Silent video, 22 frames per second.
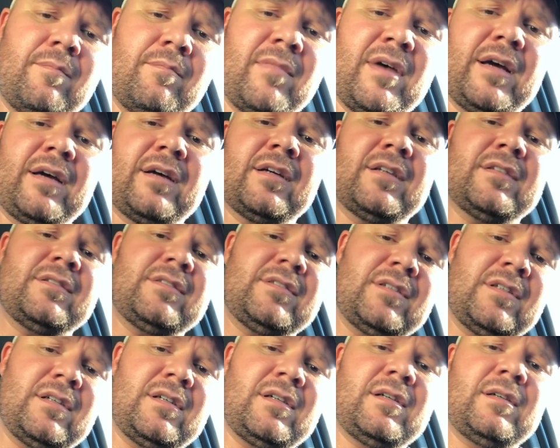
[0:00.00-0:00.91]
make
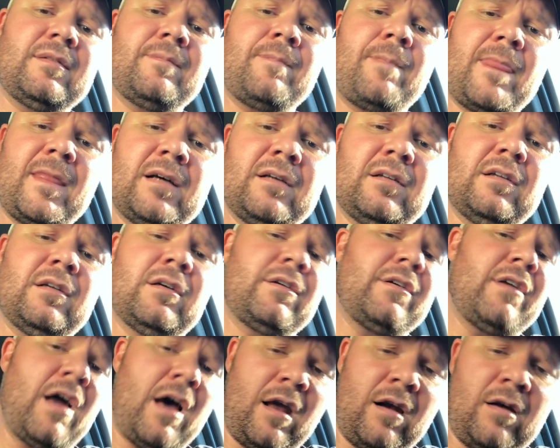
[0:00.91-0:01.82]
us uh,
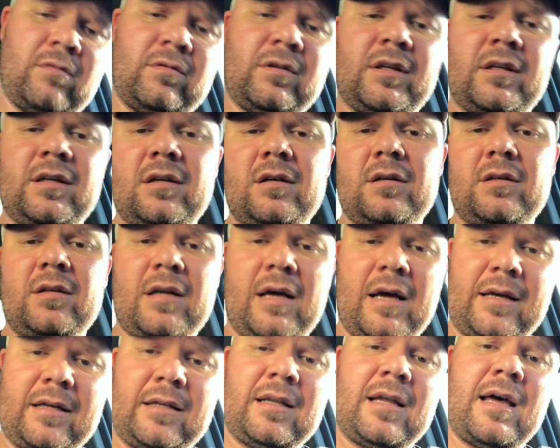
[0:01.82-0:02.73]
look not only look
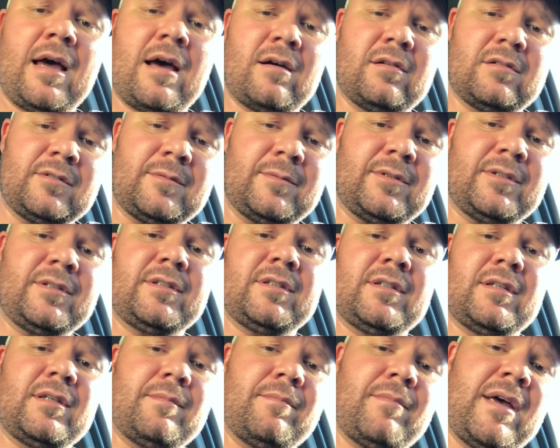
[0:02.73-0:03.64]
like clowns but
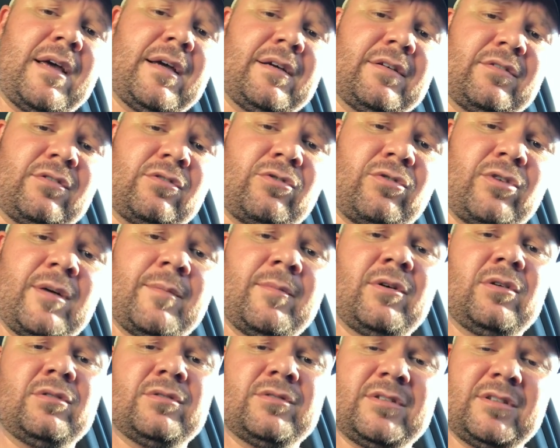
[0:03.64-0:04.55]
uh, make us
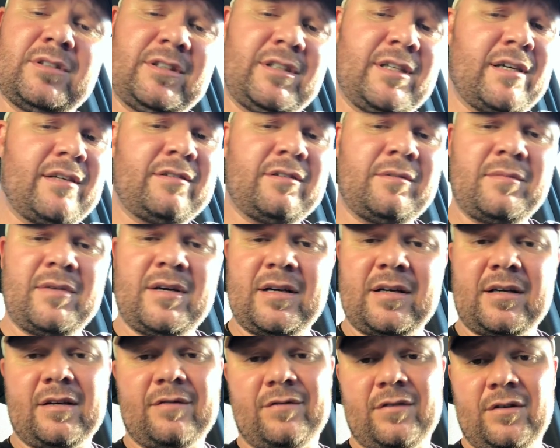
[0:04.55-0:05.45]
criminals and yes
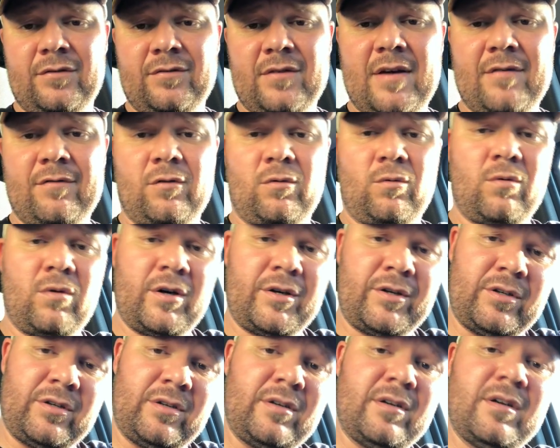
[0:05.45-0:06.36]
america if you've ever
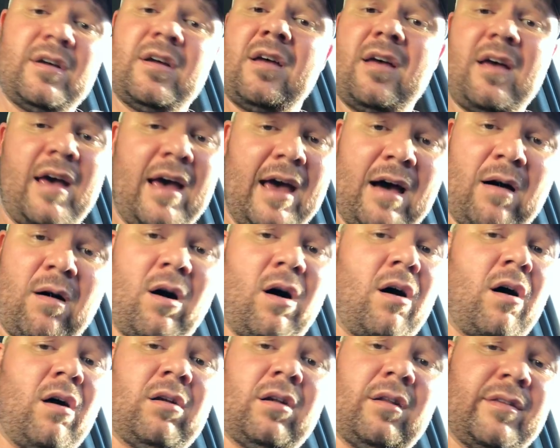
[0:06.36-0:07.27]
wondered how
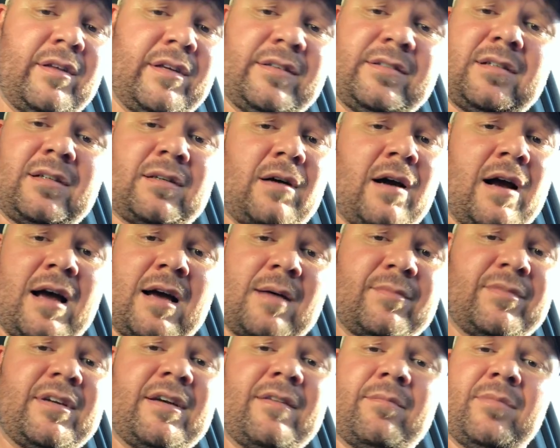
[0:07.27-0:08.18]
all of these
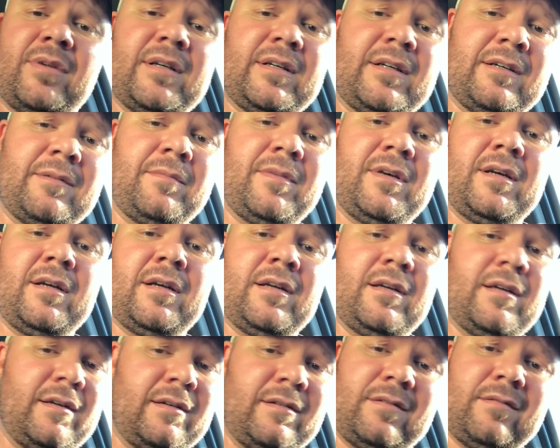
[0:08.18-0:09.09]
crimes have been
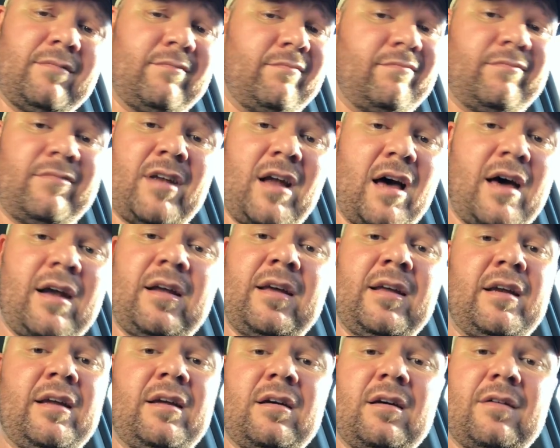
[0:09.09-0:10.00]
committed and not
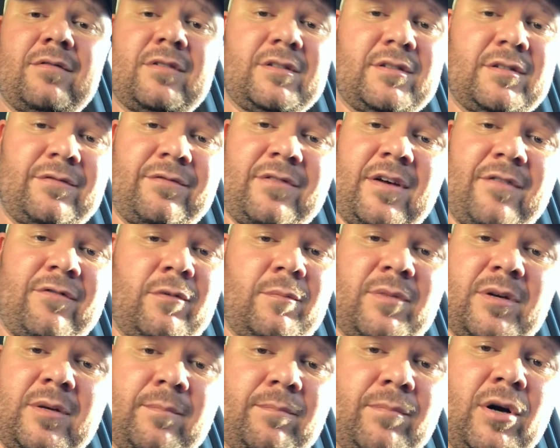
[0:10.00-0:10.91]
any of us have ever
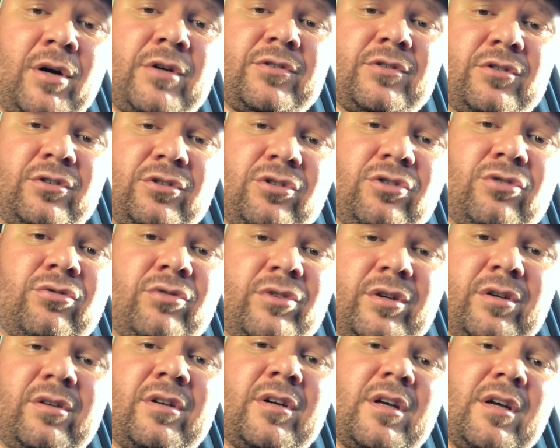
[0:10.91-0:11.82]
been
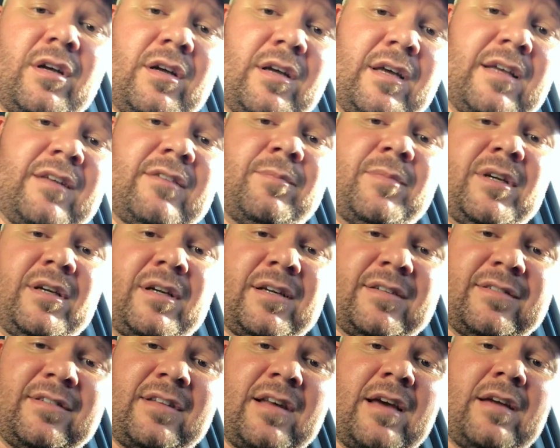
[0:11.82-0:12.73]
persecuted is
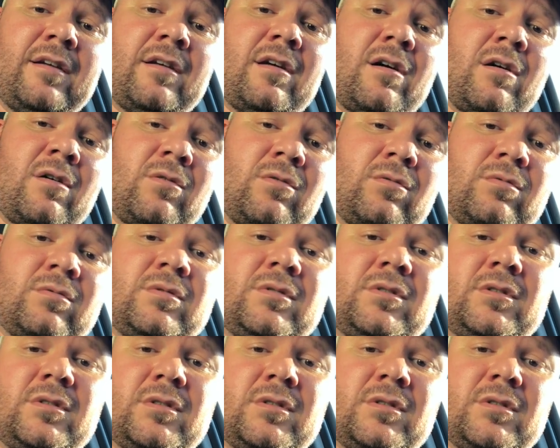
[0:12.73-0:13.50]
because they know